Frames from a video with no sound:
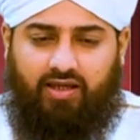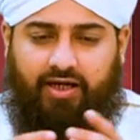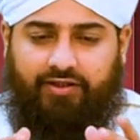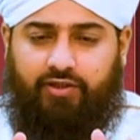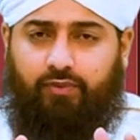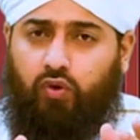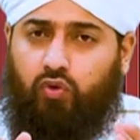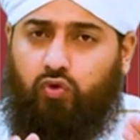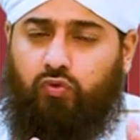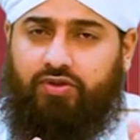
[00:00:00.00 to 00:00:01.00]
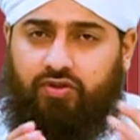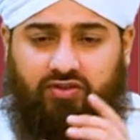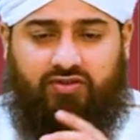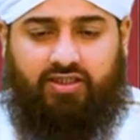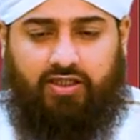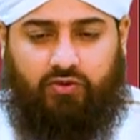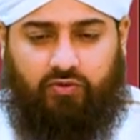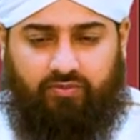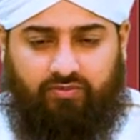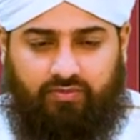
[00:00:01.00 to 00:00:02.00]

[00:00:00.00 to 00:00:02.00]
and they were always hostile to him.